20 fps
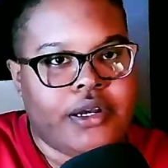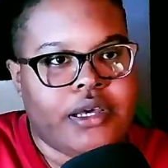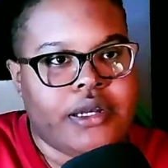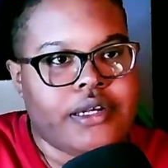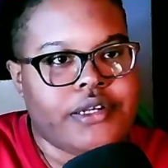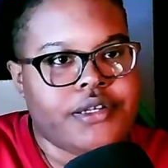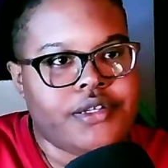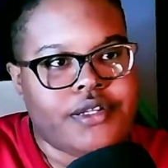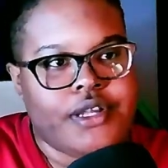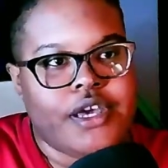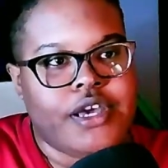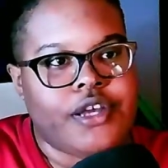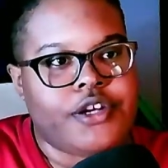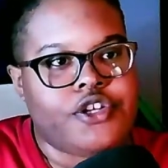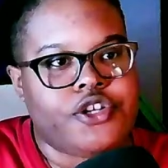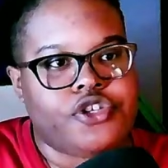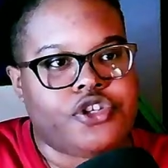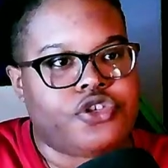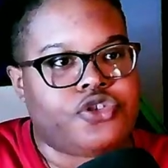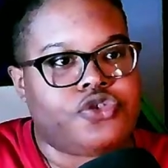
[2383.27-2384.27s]
And instead
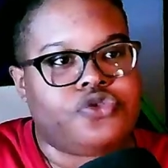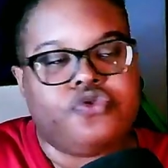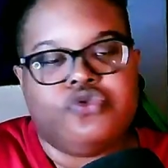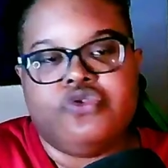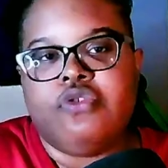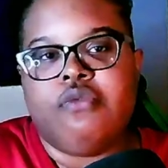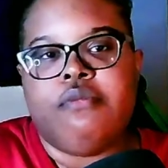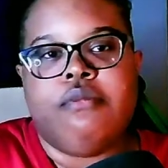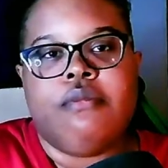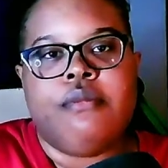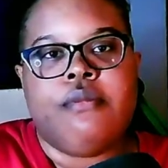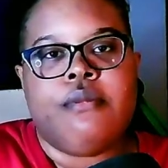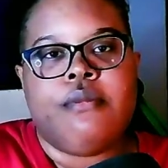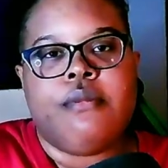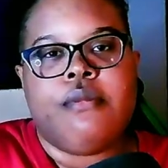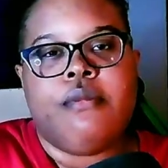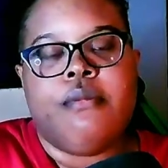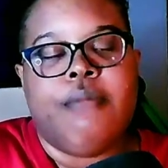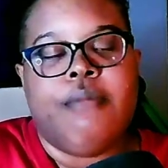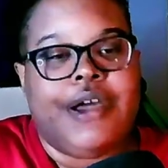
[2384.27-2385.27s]
just assume
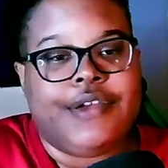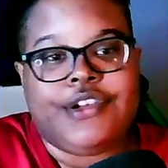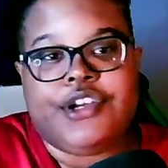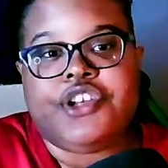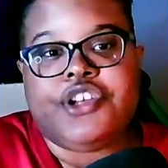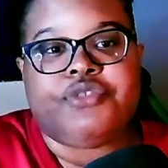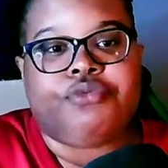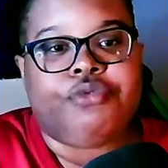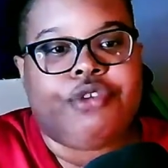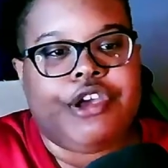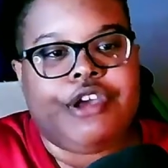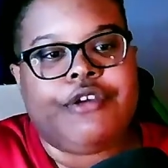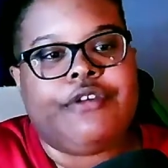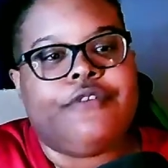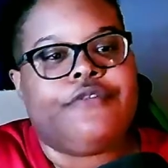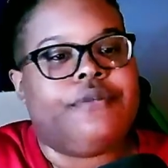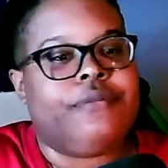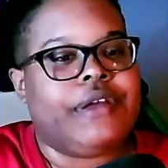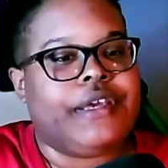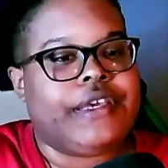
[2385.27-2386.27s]
my intentions were ill
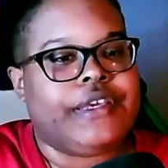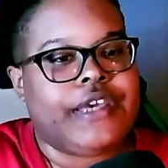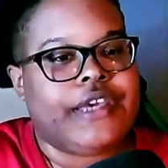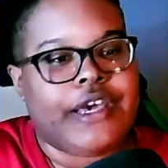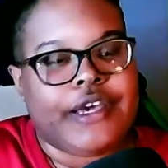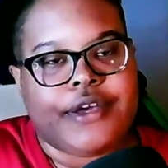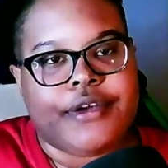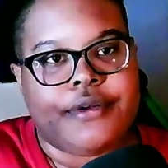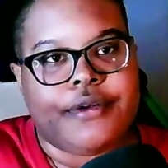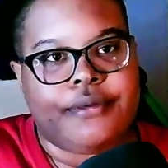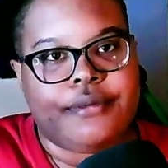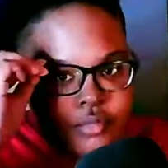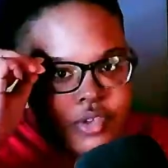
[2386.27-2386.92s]
from the get-go.